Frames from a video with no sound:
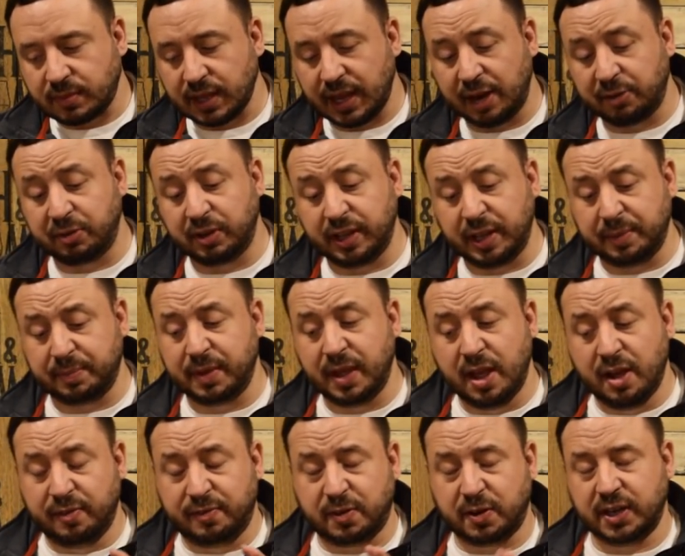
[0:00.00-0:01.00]
It really,
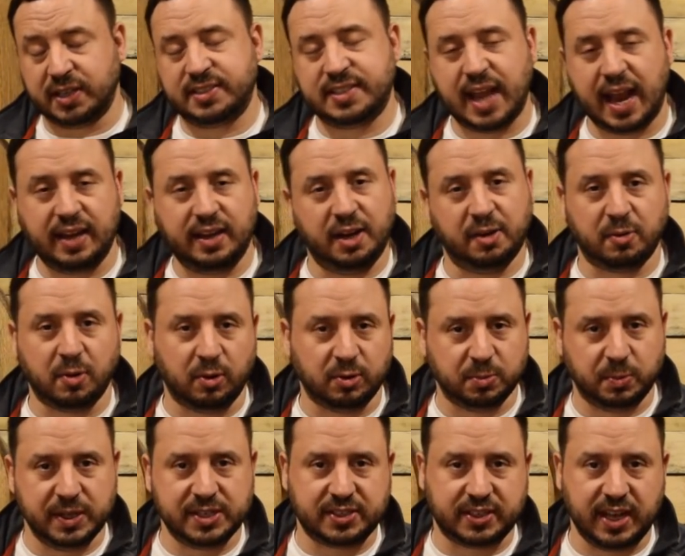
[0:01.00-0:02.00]
for a 10-year-old
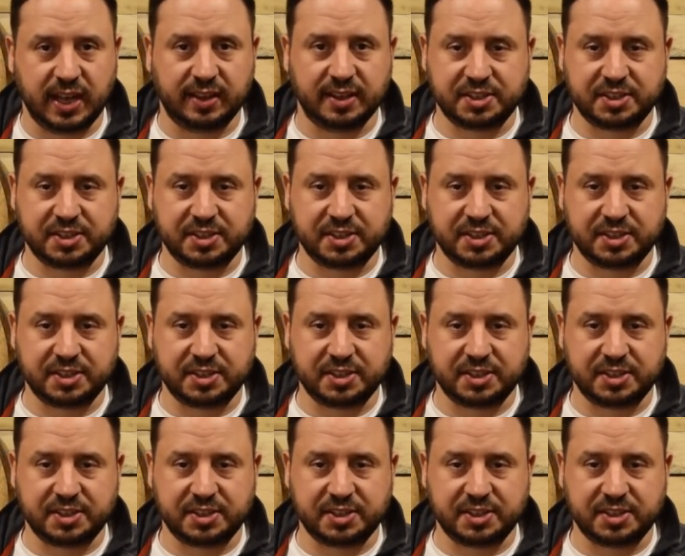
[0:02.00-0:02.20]
whiskey,